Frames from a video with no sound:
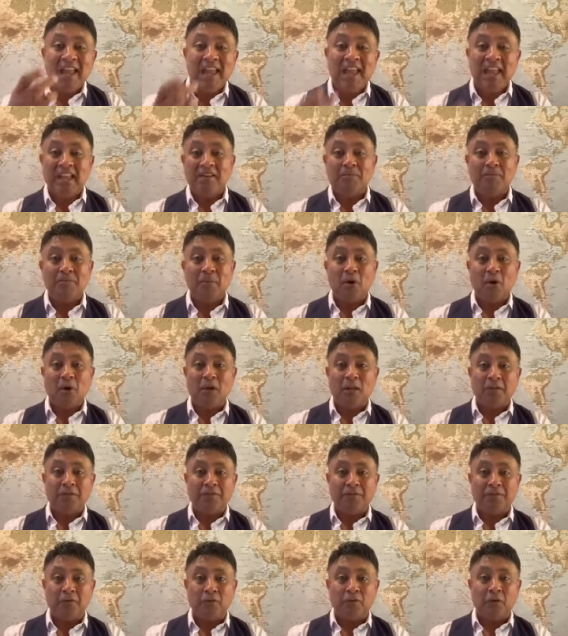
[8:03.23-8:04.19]
inbox
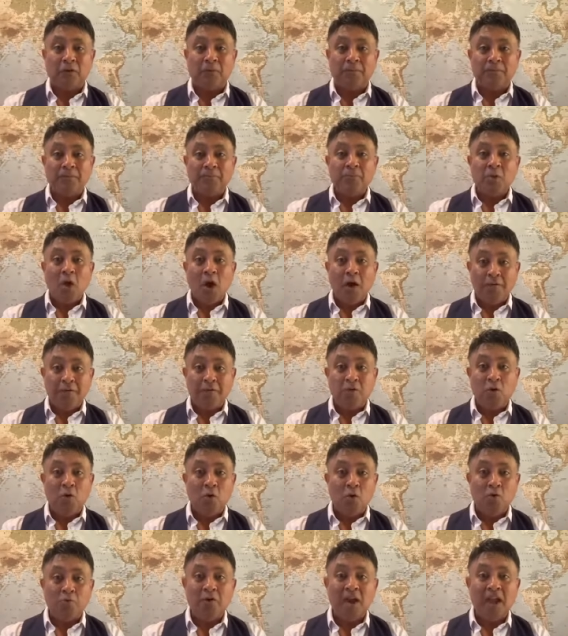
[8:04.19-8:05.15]
full of
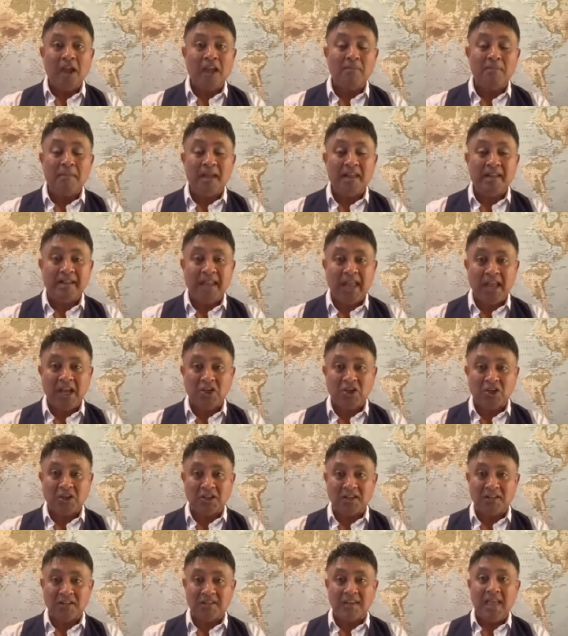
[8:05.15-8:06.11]
your
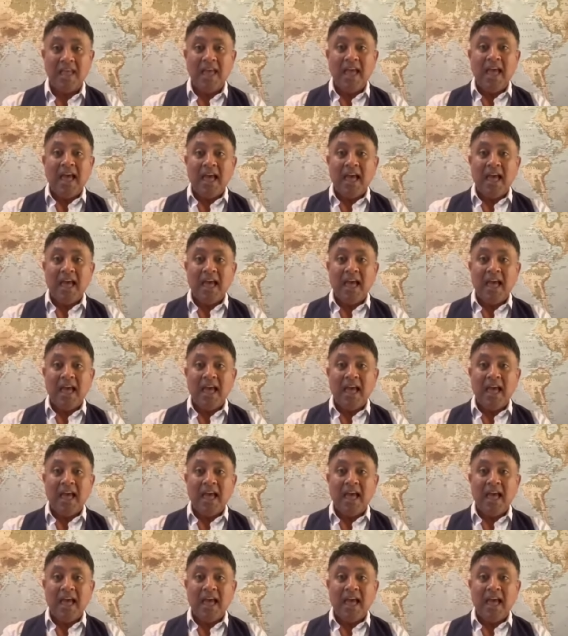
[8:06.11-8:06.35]
recommendations.